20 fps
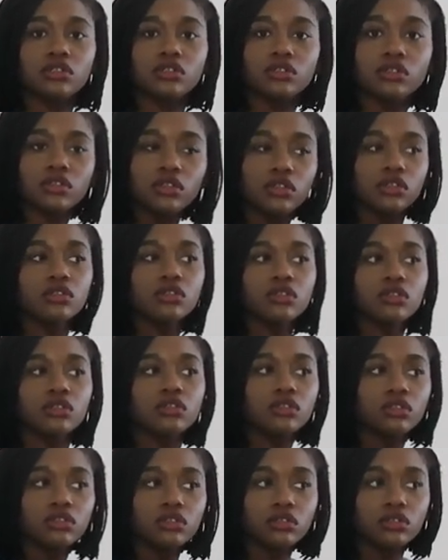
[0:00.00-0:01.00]

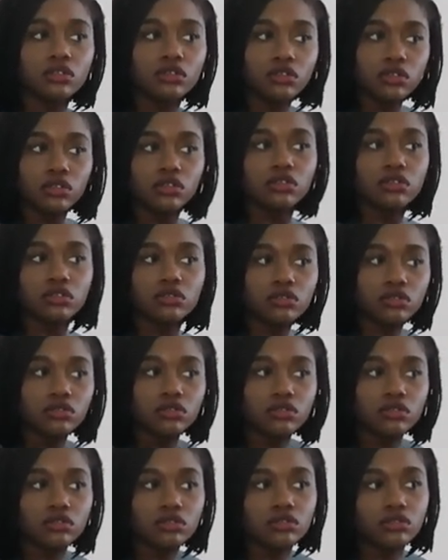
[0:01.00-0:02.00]

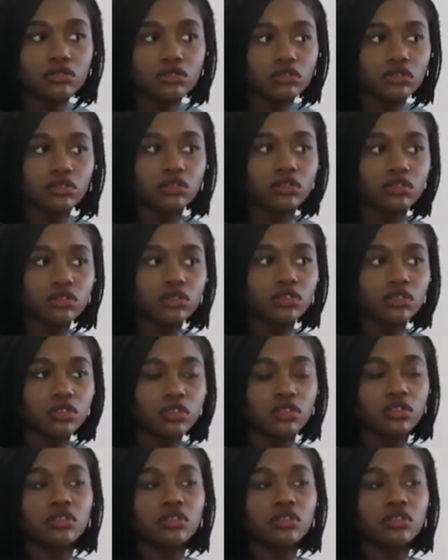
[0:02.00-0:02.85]
(no one is talking)